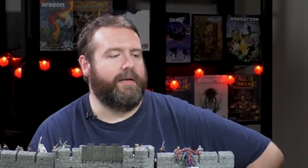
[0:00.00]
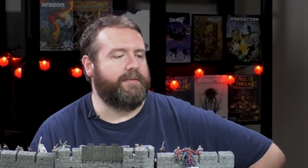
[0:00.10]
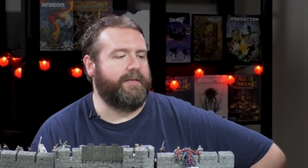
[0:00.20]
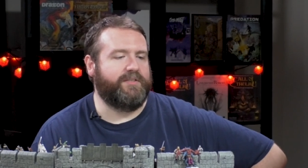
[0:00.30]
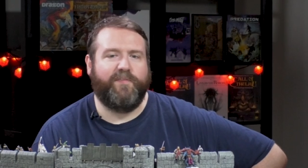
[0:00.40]
it,
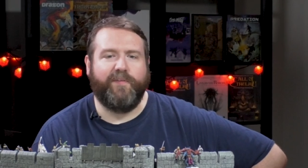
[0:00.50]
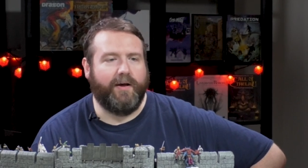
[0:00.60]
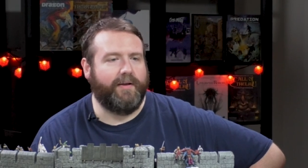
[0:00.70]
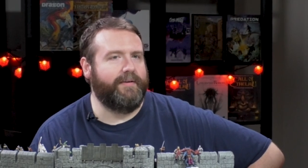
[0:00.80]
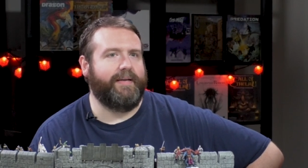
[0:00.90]
it's
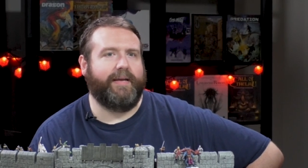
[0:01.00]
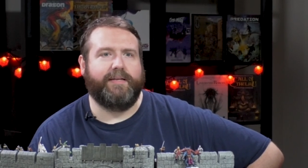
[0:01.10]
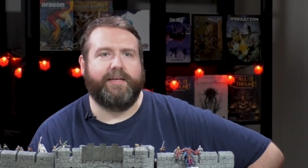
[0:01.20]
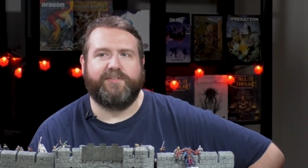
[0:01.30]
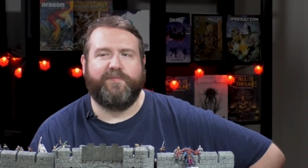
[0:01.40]
fun,
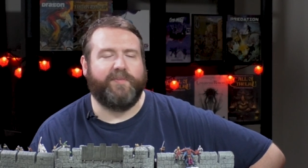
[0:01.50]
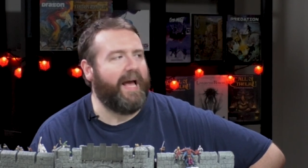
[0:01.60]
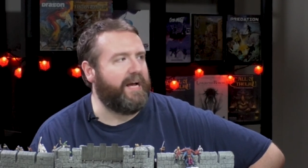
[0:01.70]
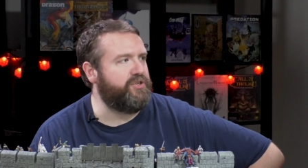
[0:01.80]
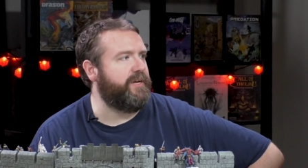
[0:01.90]
it, it's
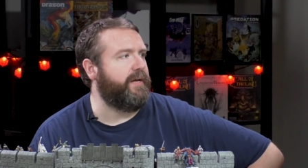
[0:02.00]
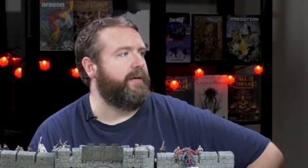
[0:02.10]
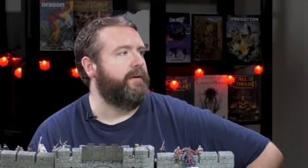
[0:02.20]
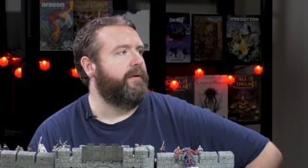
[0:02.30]
flashy.